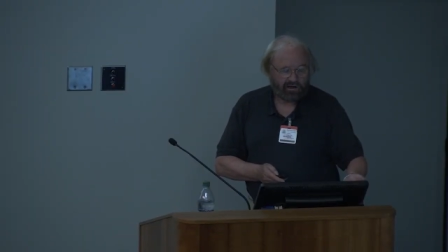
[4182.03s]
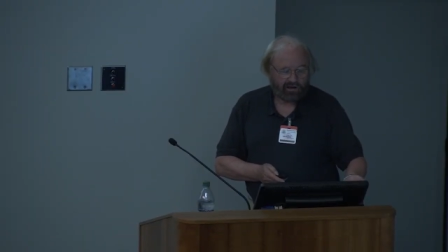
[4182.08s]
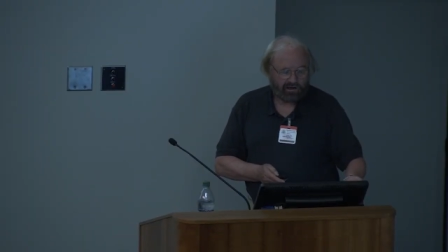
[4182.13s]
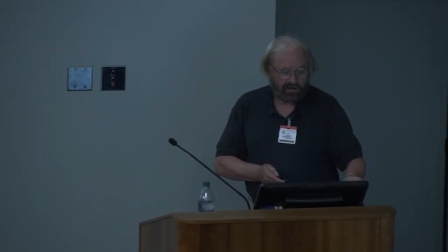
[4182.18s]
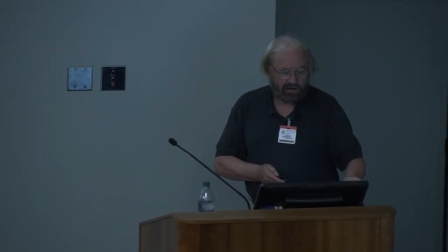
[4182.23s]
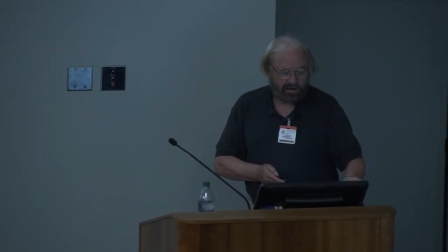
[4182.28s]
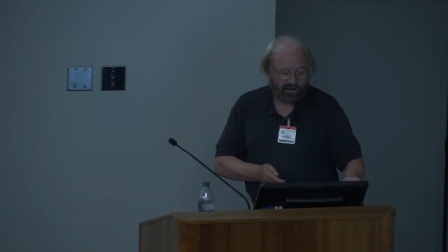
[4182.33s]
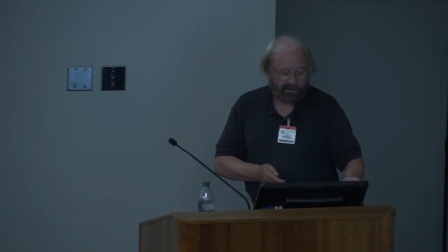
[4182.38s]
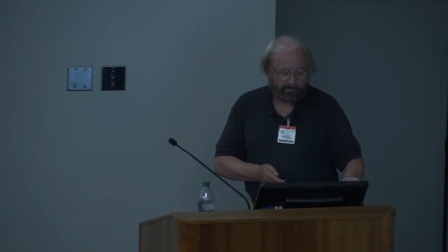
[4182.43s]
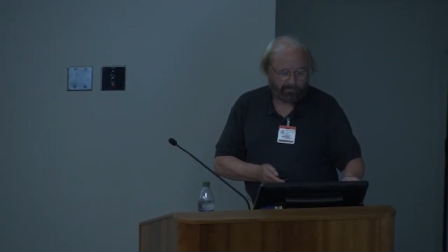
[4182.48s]

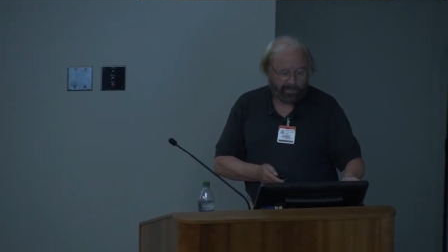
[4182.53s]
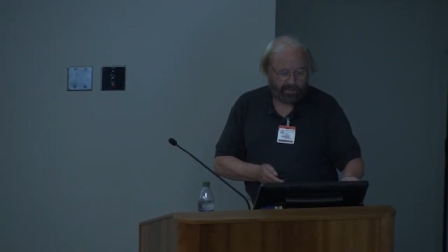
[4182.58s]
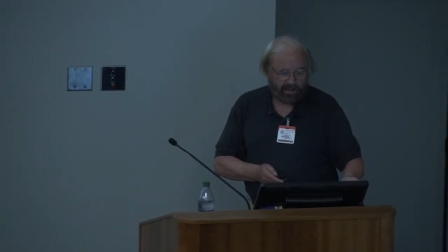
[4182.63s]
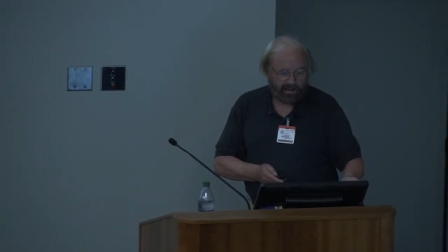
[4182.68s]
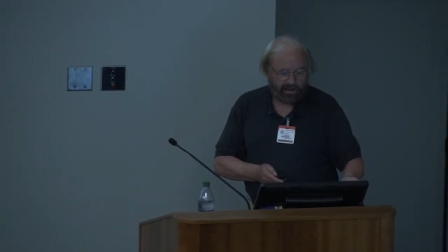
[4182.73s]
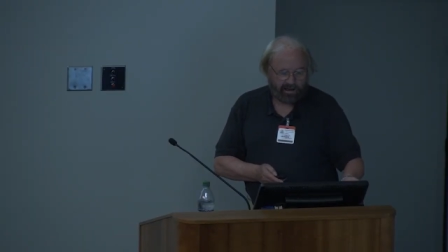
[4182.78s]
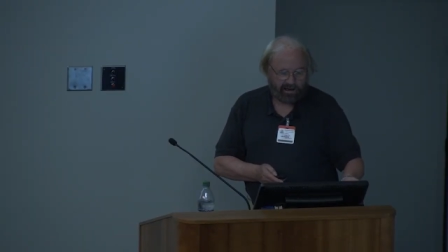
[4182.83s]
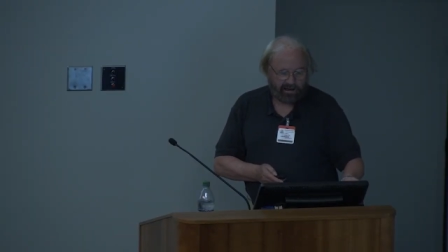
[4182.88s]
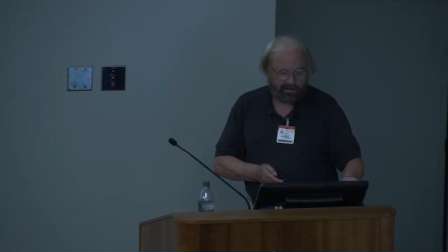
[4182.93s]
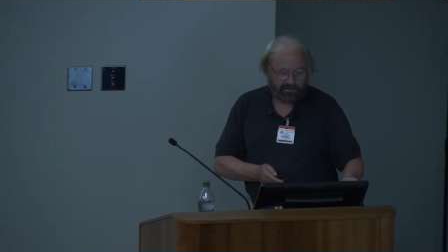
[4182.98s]
Um,
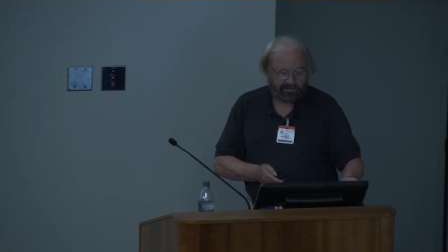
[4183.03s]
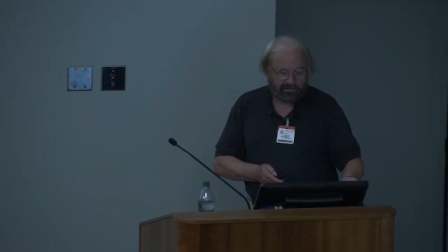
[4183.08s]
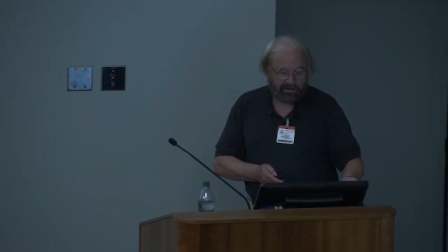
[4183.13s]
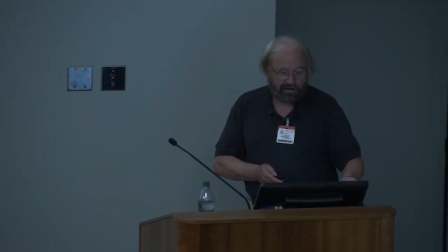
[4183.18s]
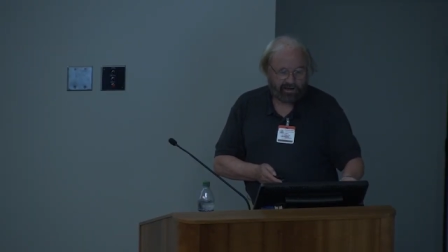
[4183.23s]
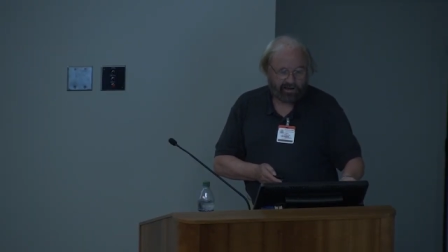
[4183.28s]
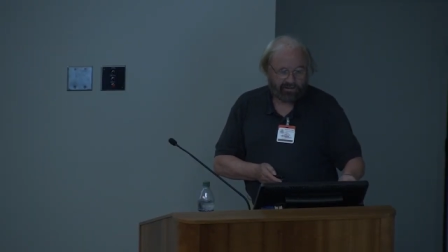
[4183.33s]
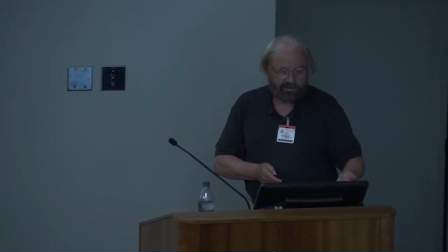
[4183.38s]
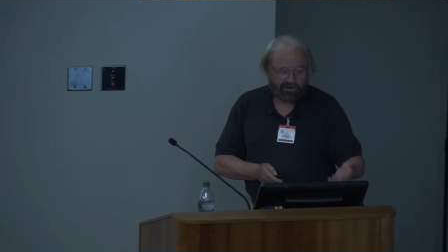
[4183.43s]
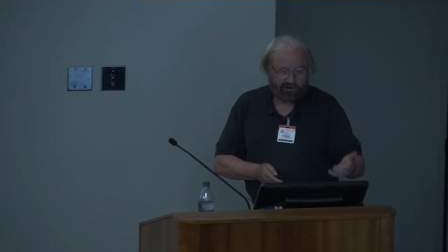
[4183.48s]
and
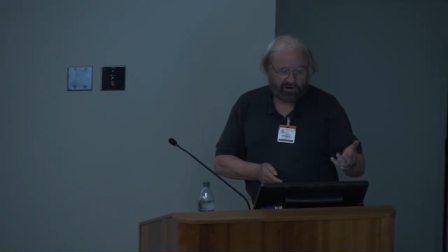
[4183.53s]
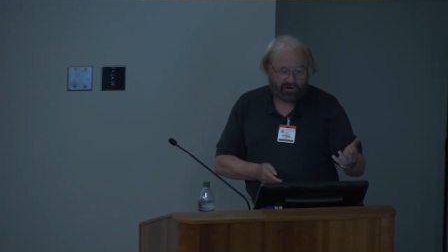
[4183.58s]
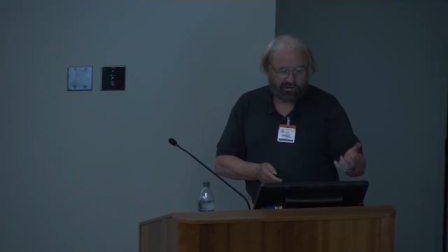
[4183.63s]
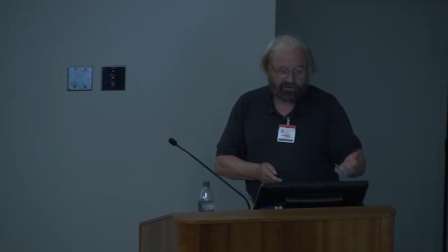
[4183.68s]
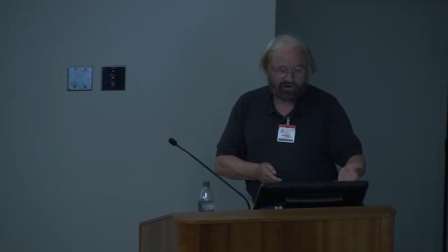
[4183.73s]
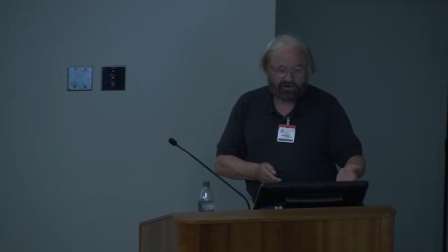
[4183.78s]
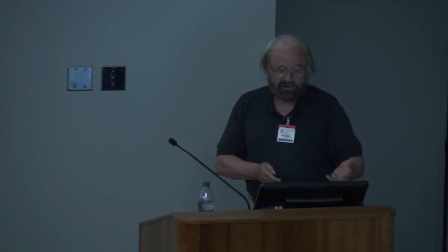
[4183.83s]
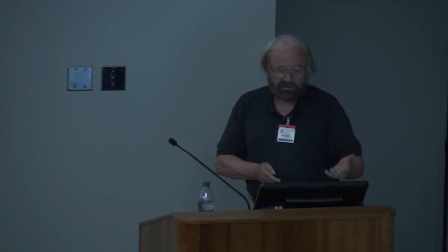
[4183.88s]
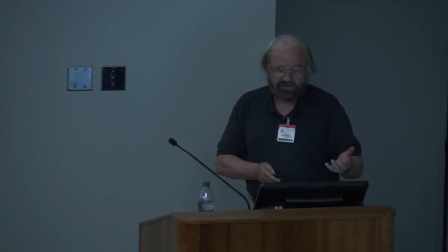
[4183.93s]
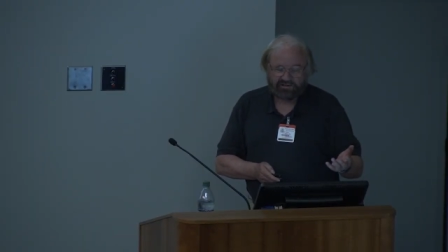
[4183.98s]
the,
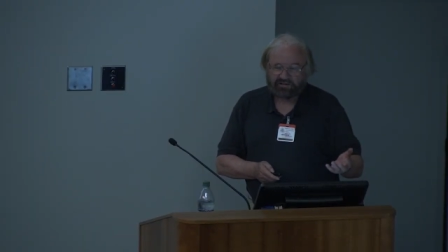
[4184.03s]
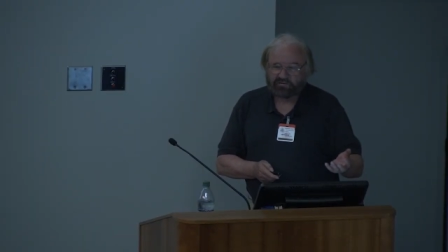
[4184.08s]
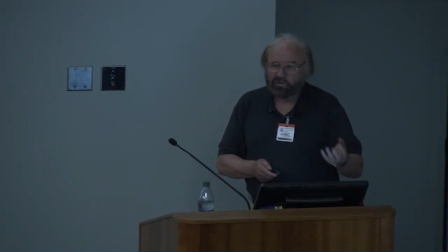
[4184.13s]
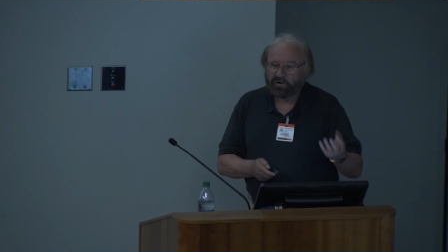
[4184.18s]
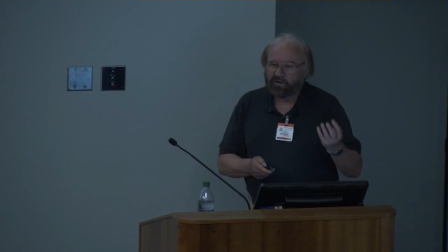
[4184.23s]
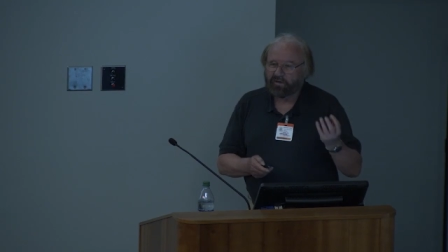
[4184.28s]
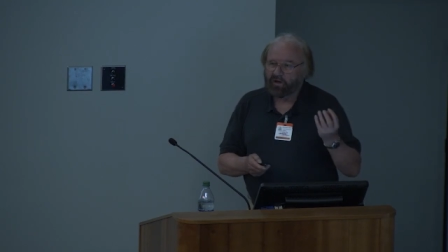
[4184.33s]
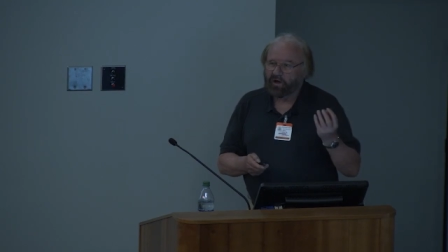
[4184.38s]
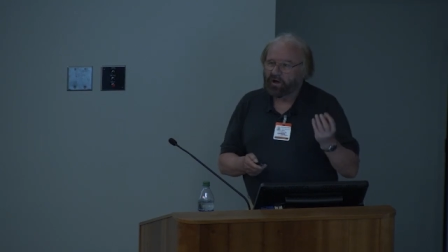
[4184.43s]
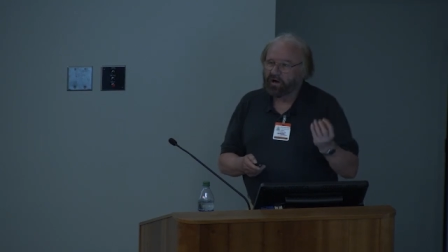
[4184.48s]
the, this is one of the